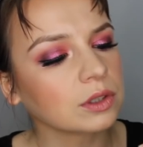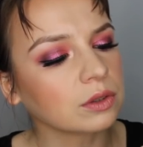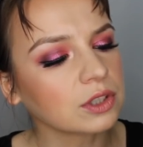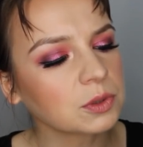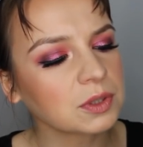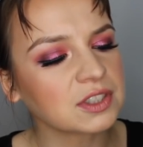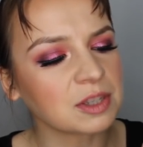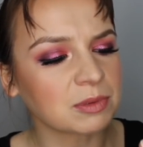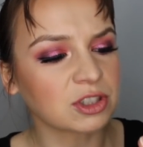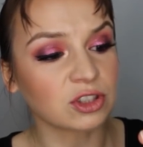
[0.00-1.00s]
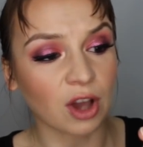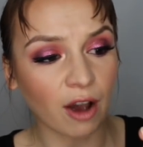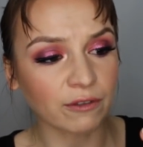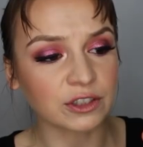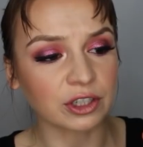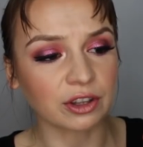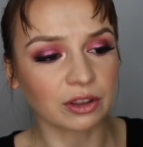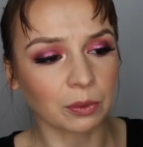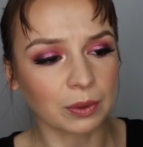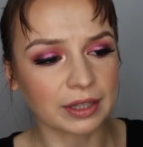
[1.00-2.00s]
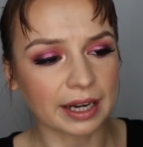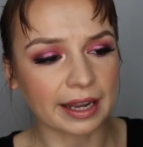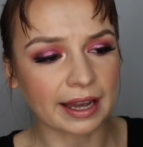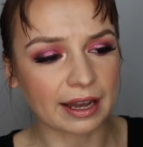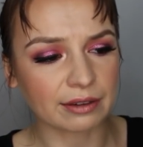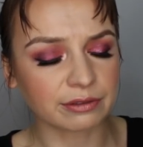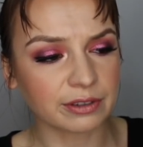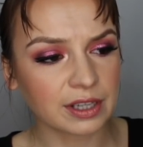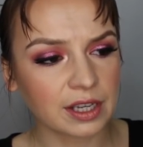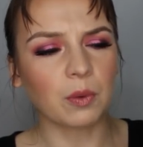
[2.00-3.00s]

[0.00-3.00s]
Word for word: Oh, this one seems softer than the one that I have.